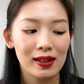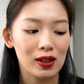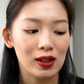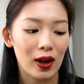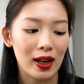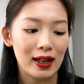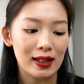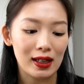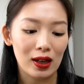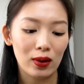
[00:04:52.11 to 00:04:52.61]
so
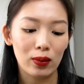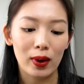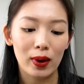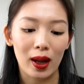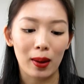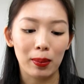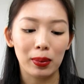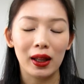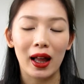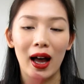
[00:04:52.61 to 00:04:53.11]
I did
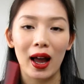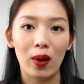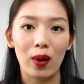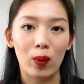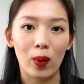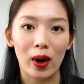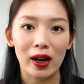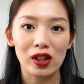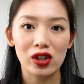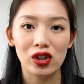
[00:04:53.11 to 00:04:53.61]

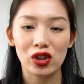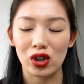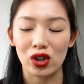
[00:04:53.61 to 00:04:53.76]
reapply once